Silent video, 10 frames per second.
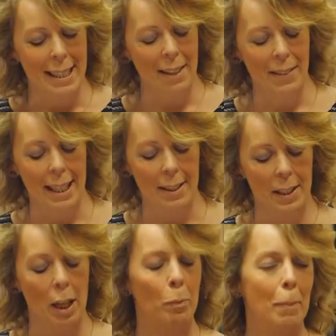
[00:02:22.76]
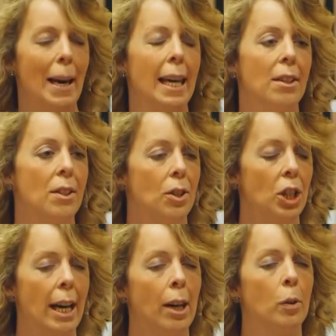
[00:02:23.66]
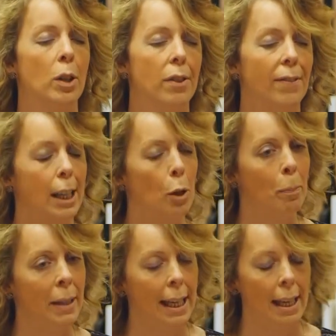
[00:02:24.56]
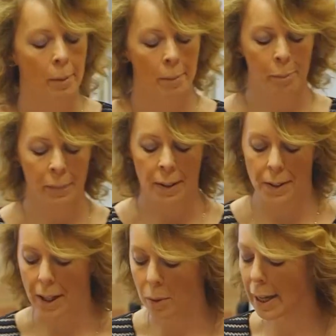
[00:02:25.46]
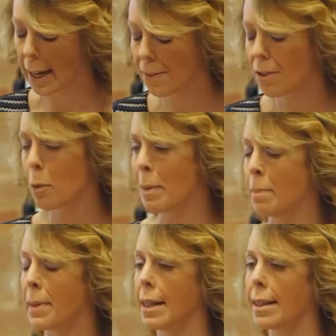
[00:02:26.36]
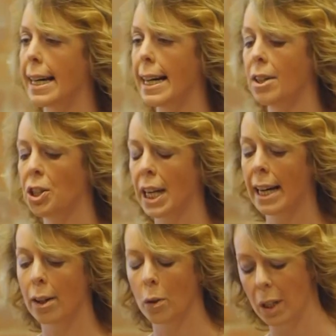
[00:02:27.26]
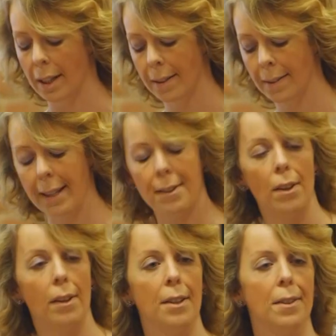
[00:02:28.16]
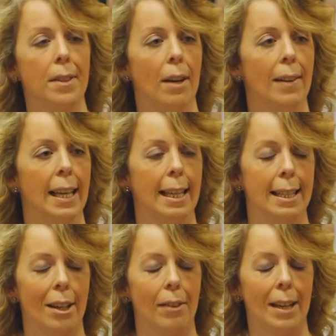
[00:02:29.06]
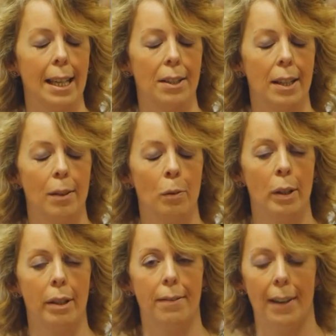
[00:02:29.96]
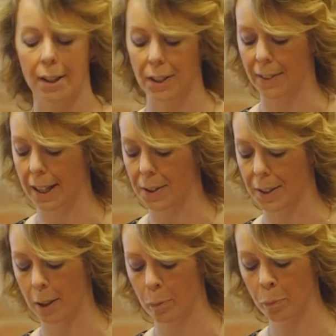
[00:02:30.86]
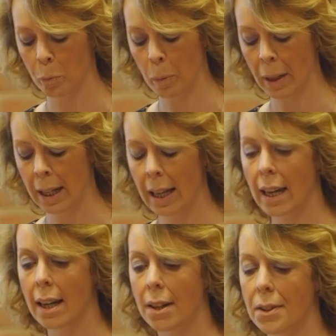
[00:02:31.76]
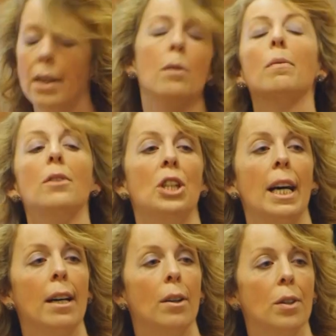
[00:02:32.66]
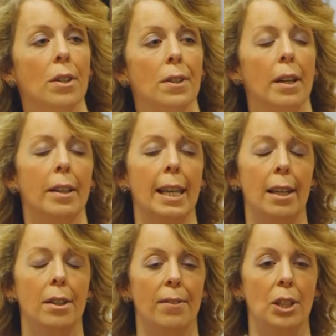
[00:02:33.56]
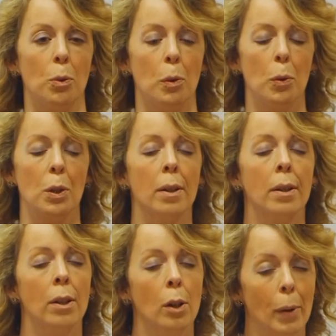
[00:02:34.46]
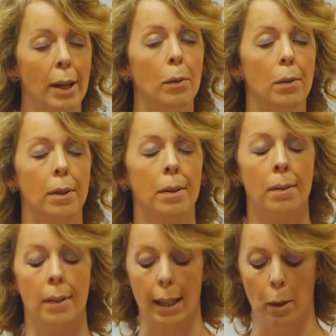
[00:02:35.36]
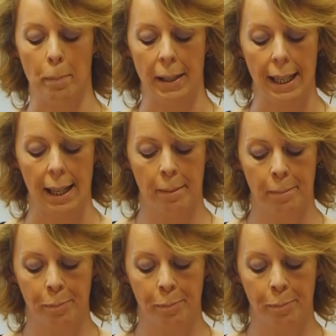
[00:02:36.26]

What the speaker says: Dividends can be paid to the shareholders of a company. So we have to remember that a shareholder is not necessarily a director, and vice versa. So the shareholders are the individuals who own the company.